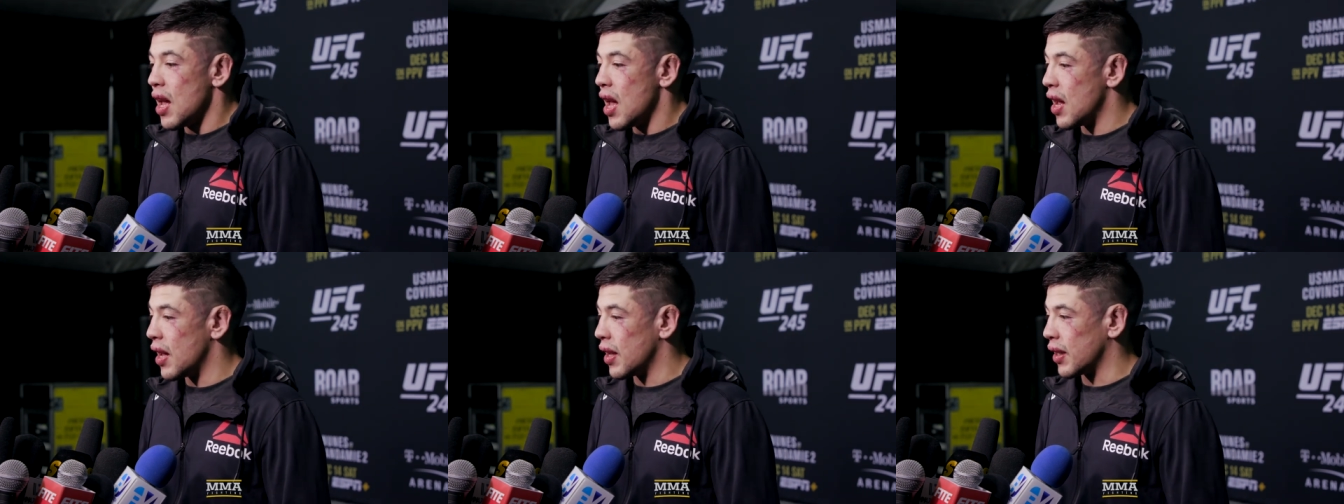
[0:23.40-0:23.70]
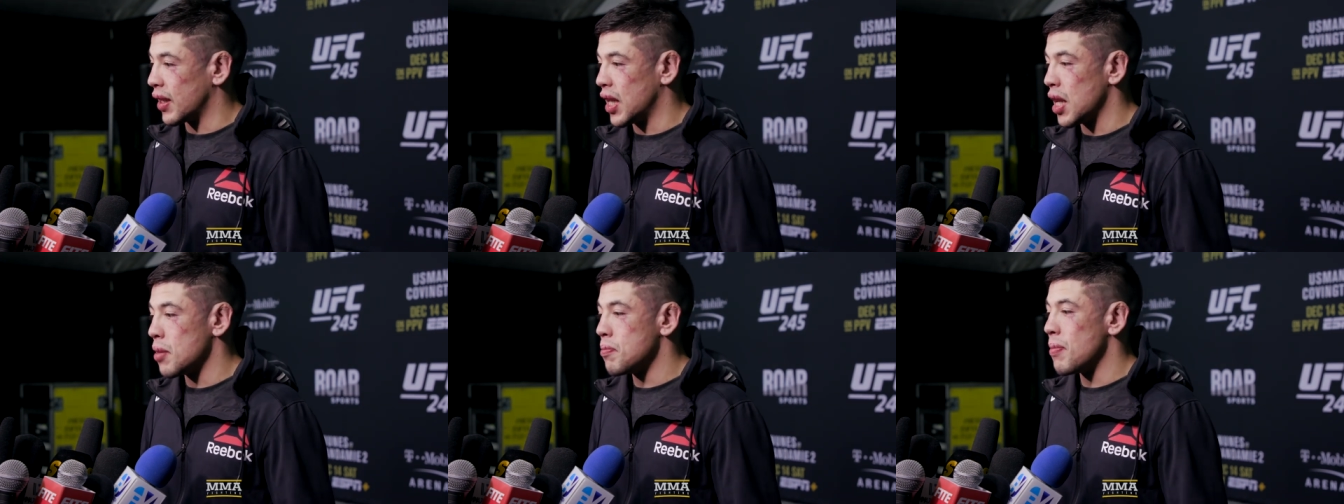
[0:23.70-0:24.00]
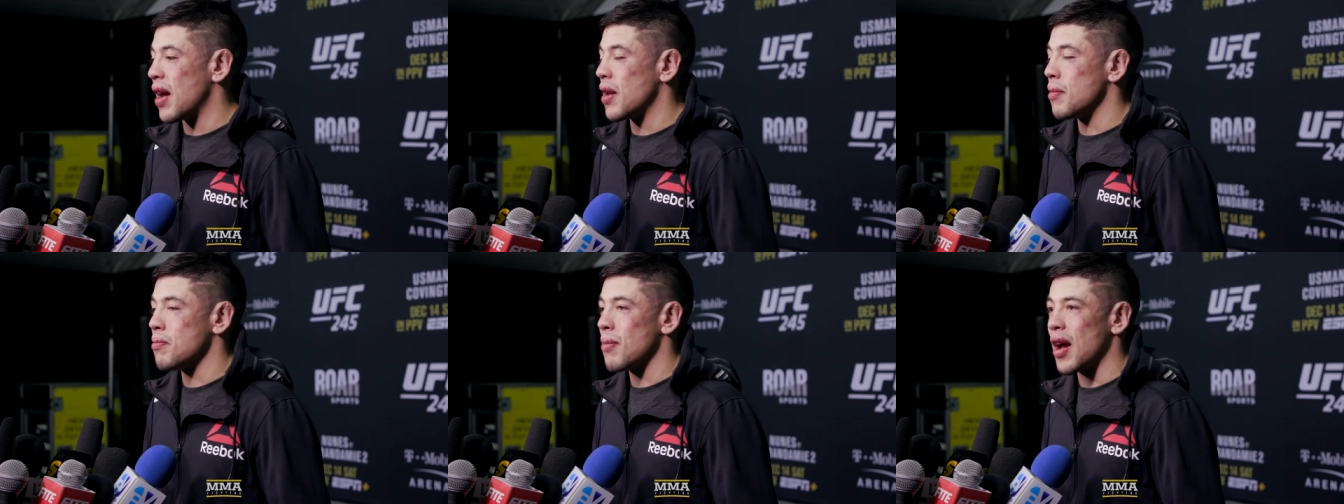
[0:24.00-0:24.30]
uh, keep
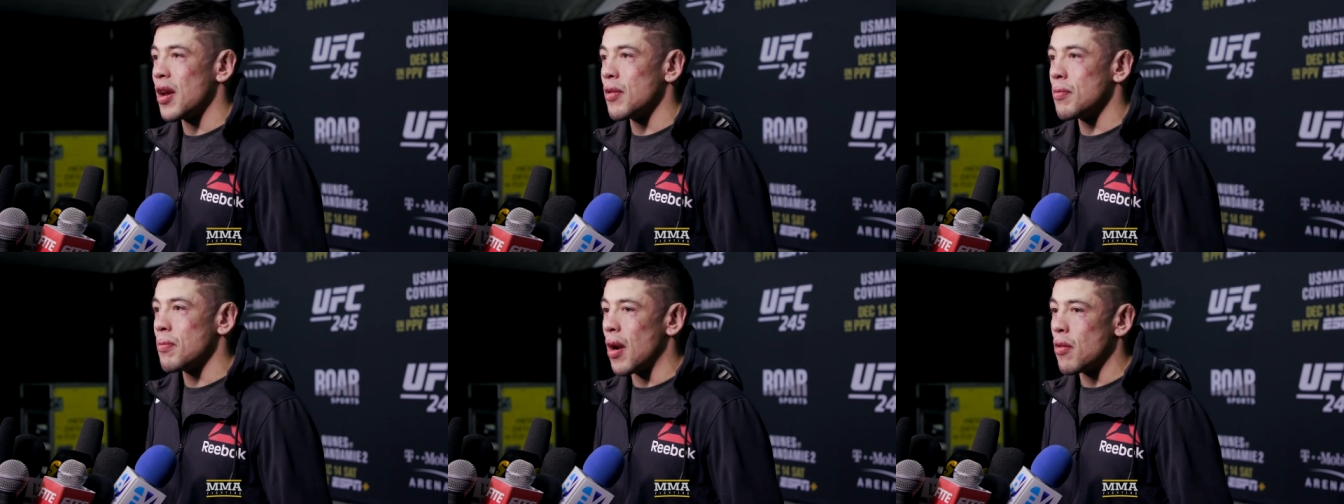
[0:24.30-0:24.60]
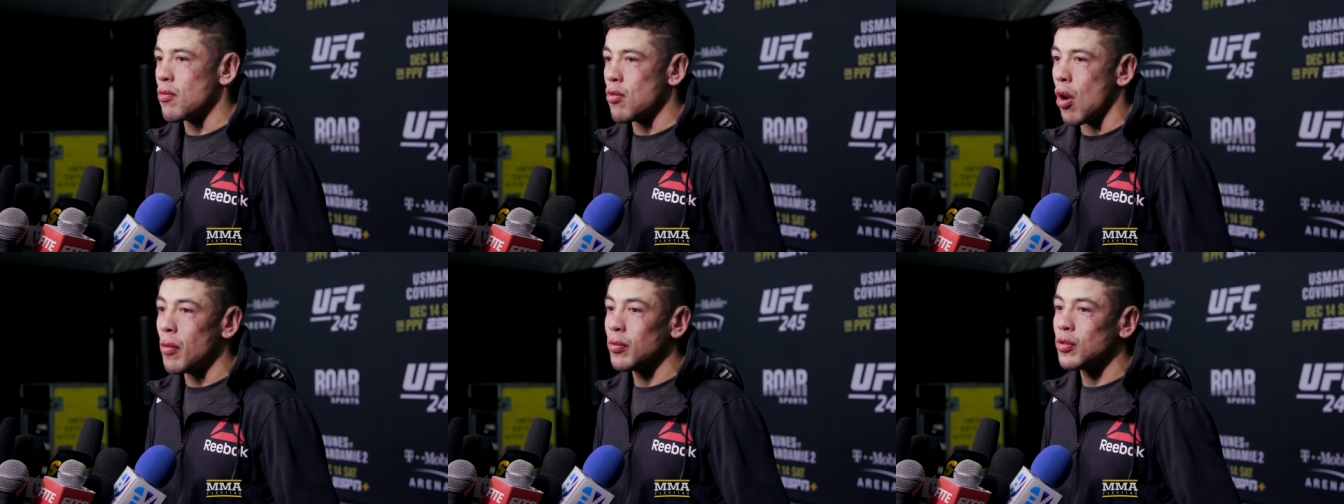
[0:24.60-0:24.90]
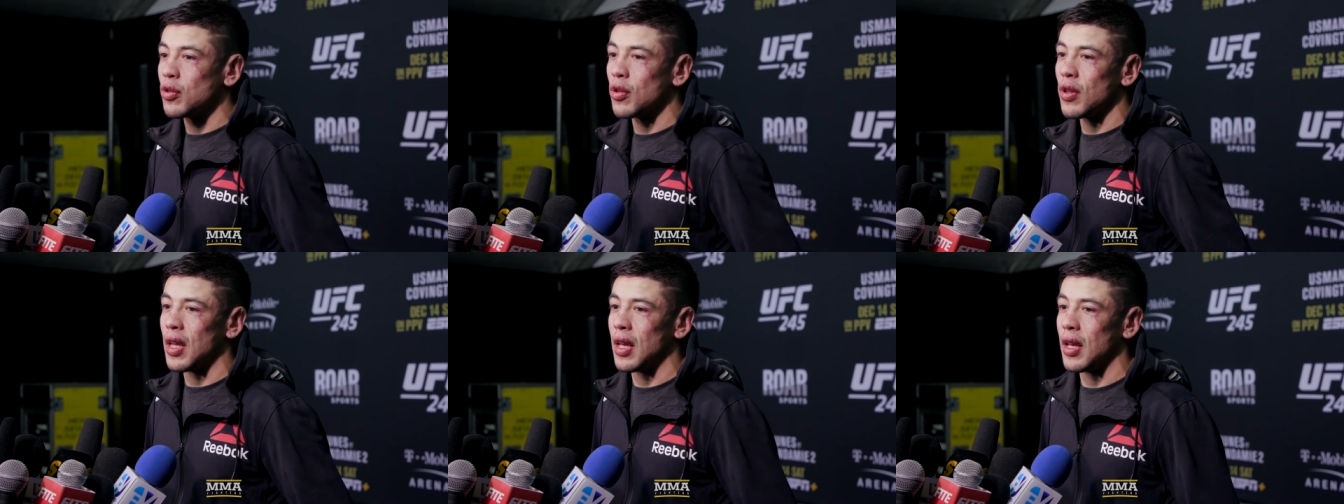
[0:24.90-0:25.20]
my, my, my
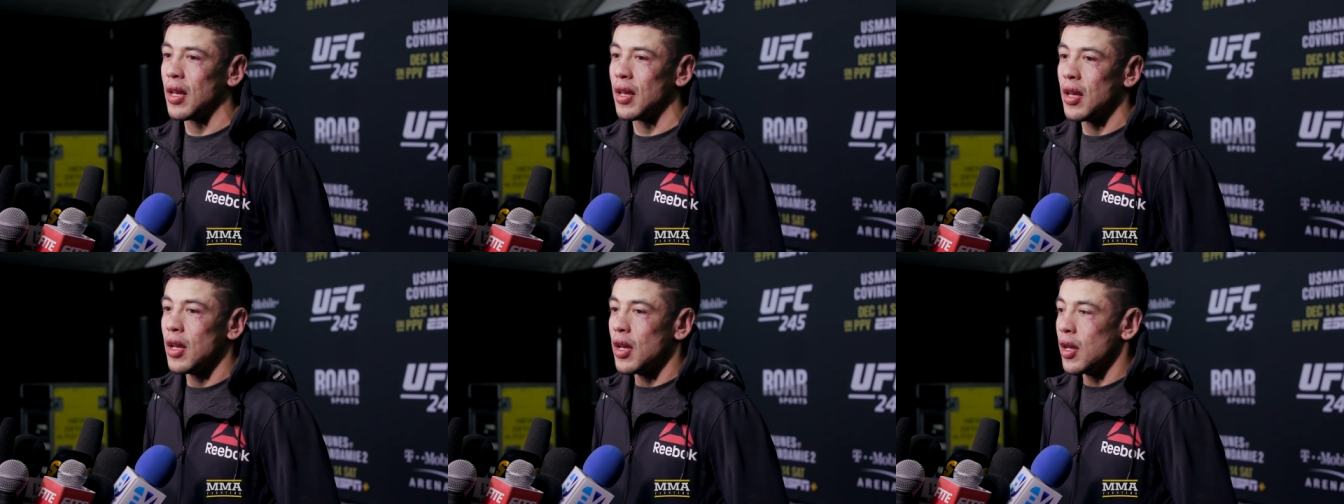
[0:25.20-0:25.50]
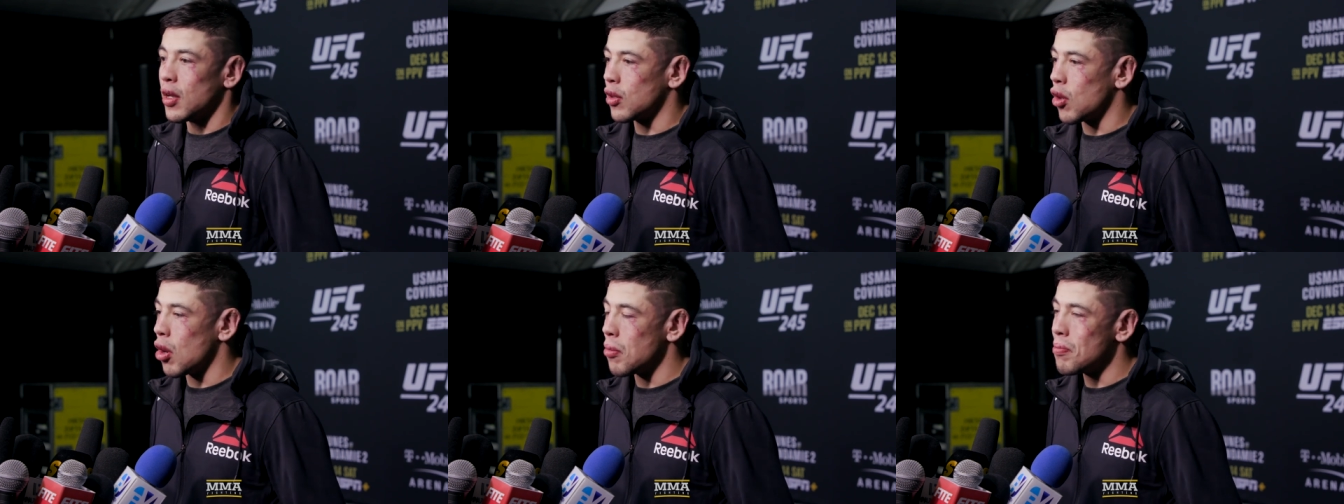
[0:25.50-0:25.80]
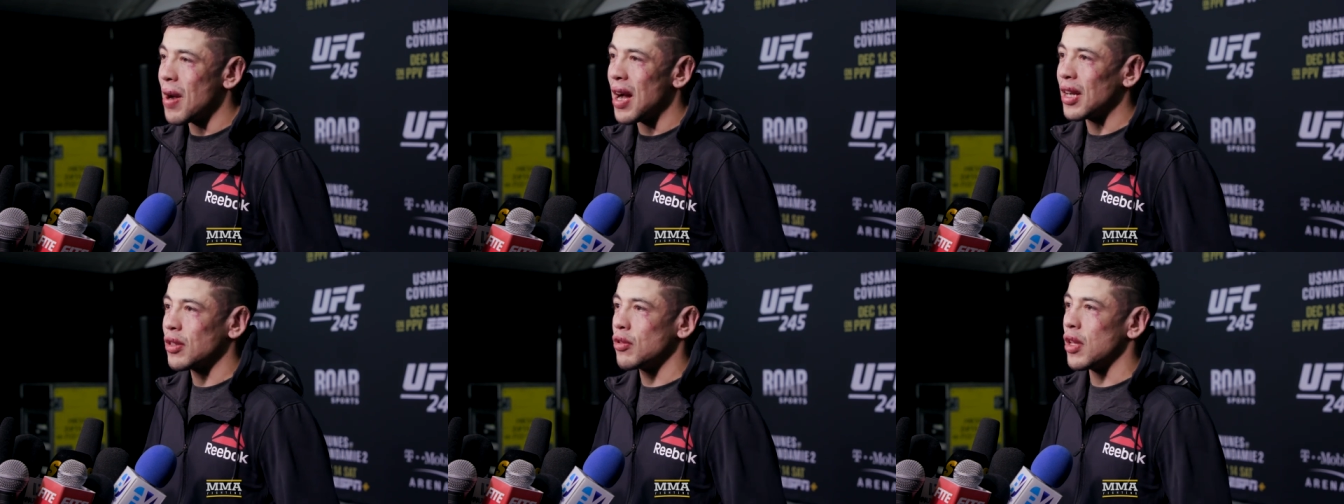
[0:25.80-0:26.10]
road to the
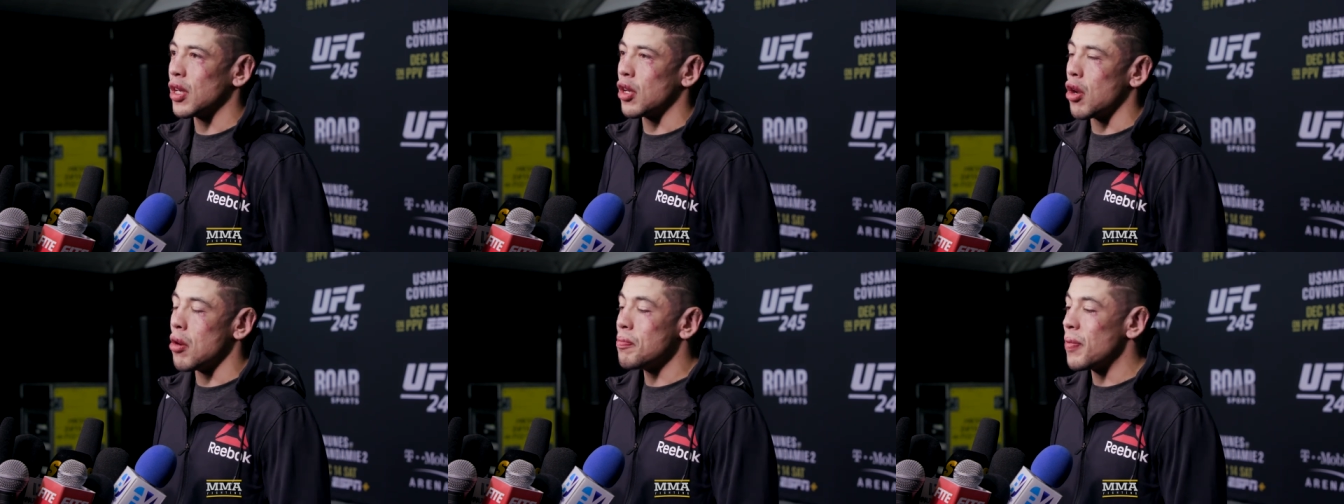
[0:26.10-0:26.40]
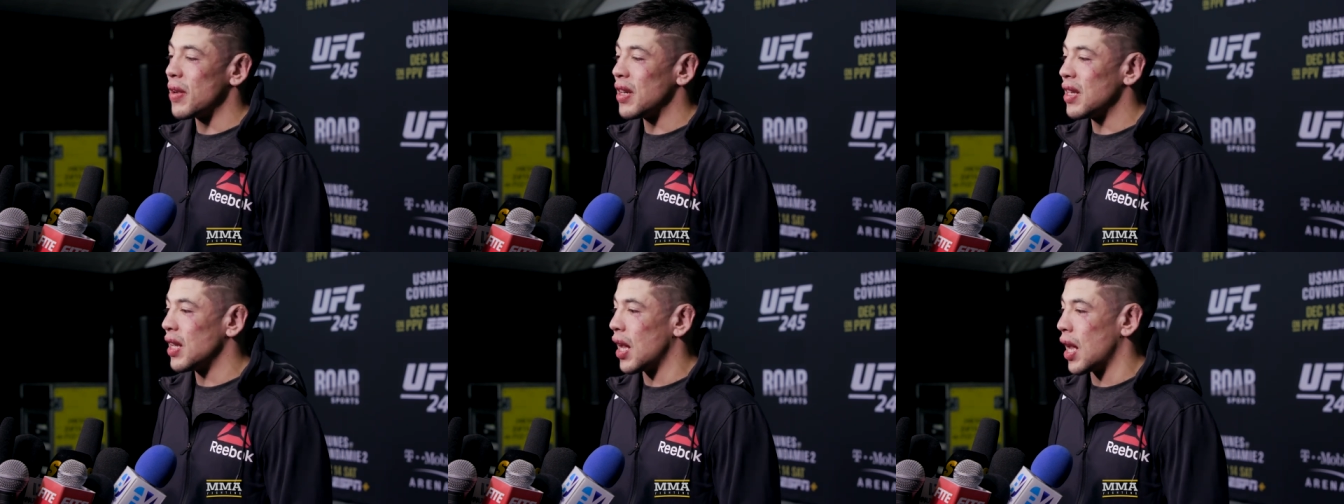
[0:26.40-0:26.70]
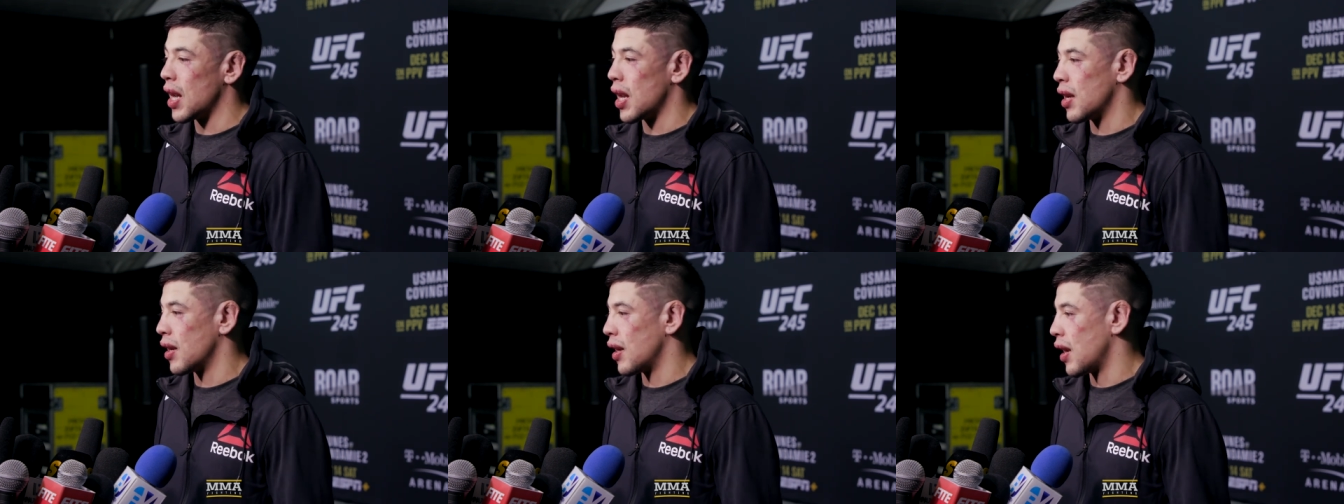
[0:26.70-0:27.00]
come back to the company
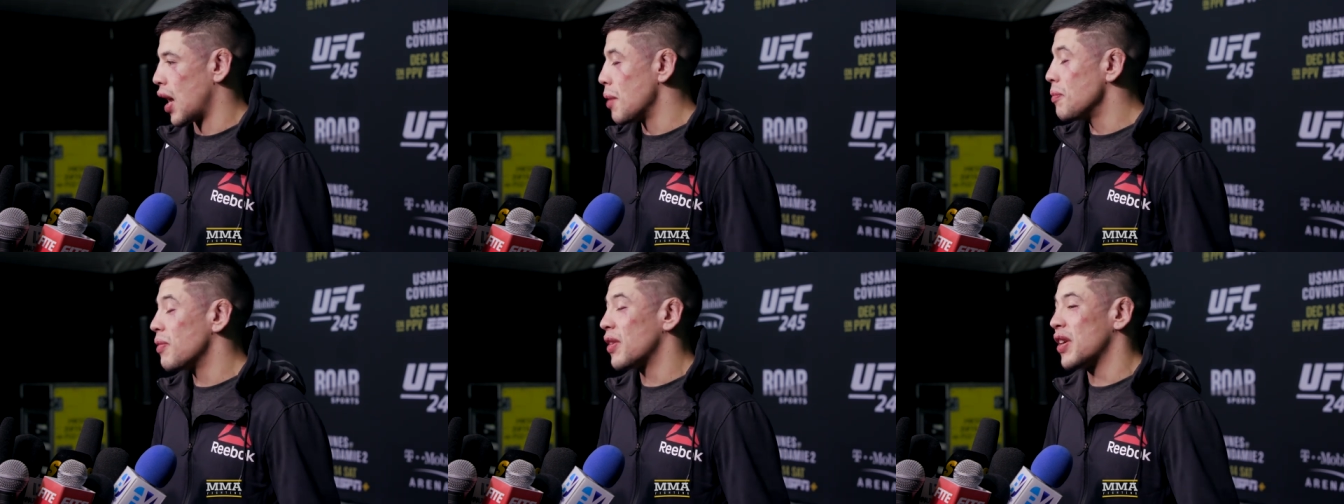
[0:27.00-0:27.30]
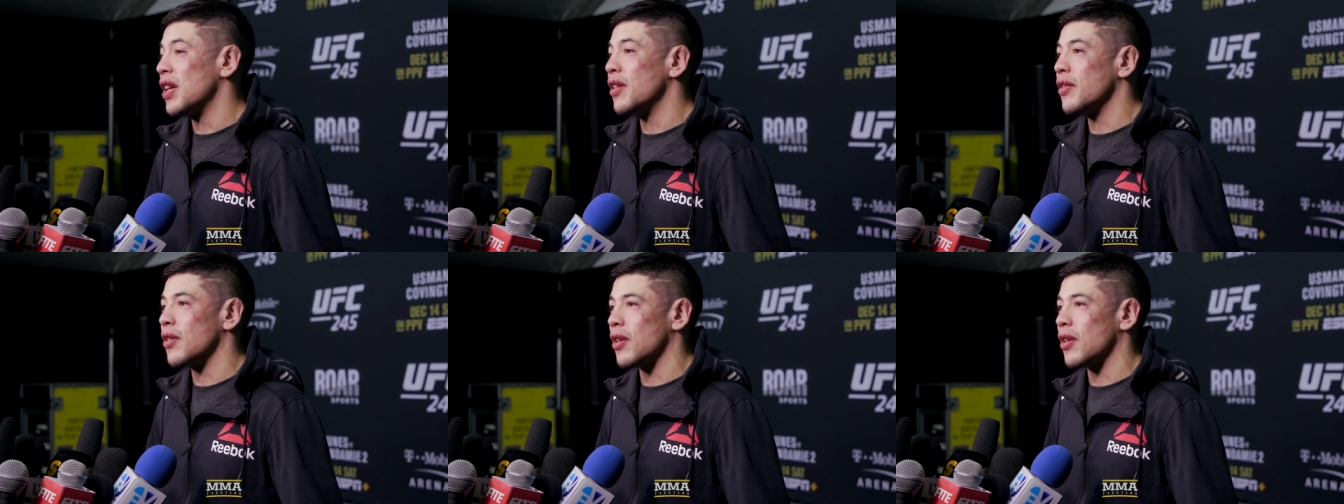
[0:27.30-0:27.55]
and I'm here.